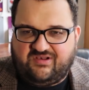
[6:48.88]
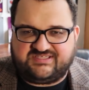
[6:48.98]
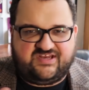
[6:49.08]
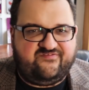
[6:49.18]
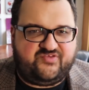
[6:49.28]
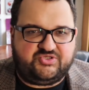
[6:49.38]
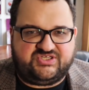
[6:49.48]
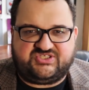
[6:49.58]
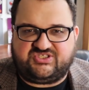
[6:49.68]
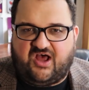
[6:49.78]
More or less,
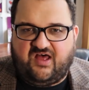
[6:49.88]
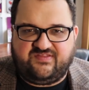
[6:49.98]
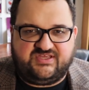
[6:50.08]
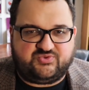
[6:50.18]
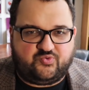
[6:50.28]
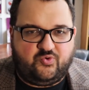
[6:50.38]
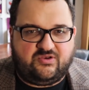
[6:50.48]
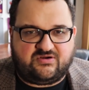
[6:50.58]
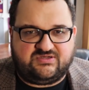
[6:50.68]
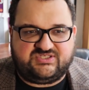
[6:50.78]
Confucius saw these
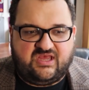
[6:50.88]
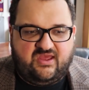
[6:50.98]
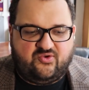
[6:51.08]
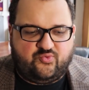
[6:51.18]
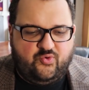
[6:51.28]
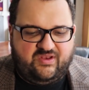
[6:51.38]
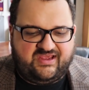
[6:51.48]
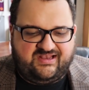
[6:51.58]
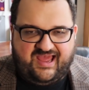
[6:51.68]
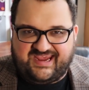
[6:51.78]
rulers
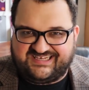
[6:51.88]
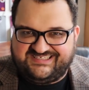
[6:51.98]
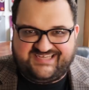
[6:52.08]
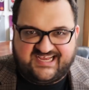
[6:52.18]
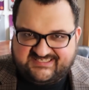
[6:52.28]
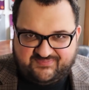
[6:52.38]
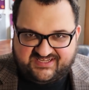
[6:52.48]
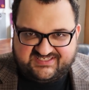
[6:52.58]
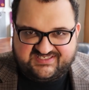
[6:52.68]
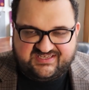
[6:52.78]
ruling like
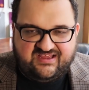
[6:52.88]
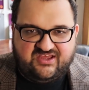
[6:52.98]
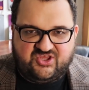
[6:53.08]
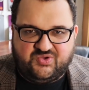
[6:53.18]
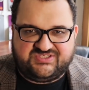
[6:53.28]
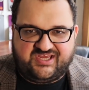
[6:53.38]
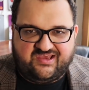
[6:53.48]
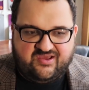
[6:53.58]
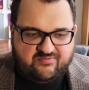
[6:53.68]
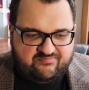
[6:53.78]
despots,
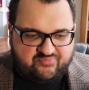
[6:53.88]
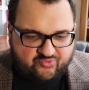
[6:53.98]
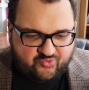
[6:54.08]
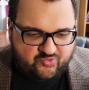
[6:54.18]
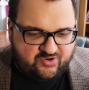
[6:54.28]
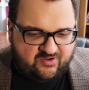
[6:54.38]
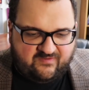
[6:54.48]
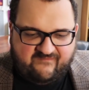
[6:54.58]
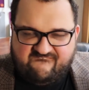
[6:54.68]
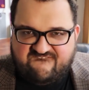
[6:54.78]
using
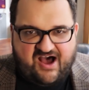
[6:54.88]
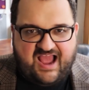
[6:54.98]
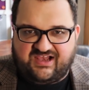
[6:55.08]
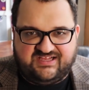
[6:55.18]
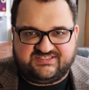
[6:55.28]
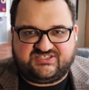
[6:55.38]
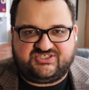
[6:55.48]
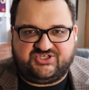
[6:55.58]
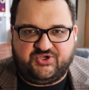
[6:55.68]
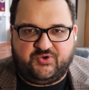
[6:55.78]
brutal
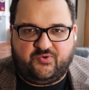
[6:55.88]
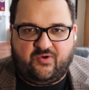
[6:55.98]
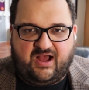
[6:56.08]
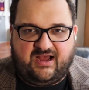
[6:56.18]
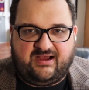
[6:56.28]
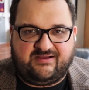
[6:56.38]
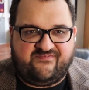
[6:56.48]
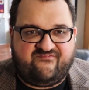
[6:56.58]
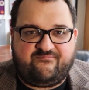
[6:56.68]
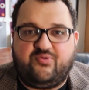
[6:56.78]
violence to
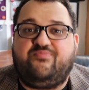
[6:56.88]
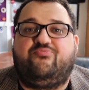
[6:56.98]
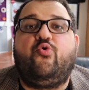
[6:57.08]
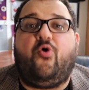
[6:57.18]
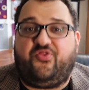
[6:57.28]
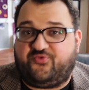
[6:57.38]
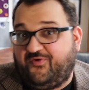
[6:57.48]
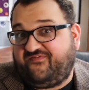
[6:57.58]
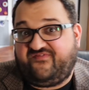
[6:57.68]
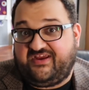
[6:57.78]
rule
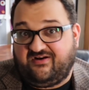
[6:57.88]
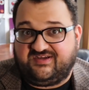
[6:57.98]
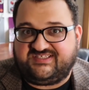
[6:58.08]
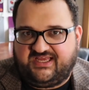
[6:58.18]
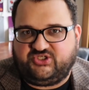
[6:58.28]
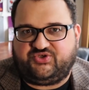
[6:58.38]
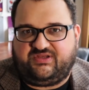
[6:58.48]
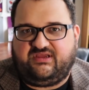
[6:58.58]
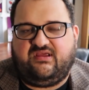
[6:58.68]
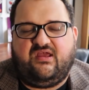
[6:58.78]
through fear,
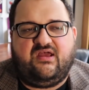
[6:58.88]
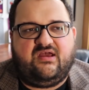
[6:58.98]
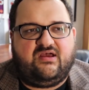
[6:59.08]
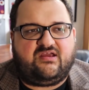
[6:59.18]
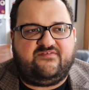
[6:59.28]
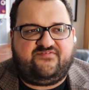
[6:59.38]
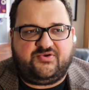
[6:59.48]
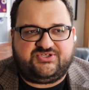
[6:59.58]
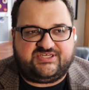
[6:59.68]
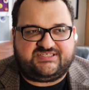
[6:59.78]
essentially.
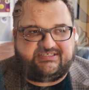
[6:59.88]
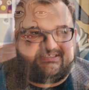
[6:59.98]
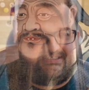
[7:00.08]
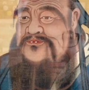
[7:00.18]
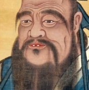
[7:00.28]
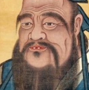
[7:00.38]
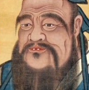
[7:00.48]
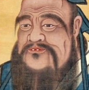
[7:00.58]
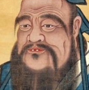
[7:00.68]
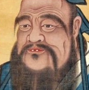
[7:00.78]
Confucius
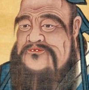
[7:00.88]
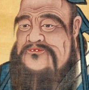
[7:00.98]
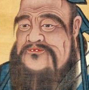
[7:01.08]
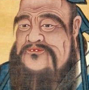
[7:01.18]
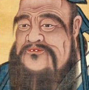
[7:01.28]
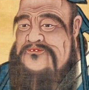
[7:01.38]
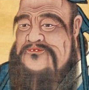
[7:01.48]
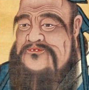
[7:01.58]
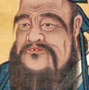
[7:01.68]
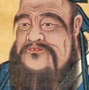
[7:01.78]
did not like this
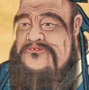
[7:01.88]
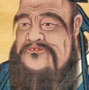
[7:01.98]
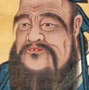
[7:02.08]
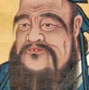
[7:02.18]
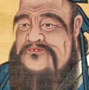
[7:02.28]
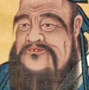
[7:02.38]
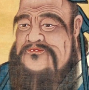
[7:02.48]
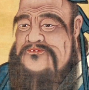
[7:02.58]
idea. He thought that this was not a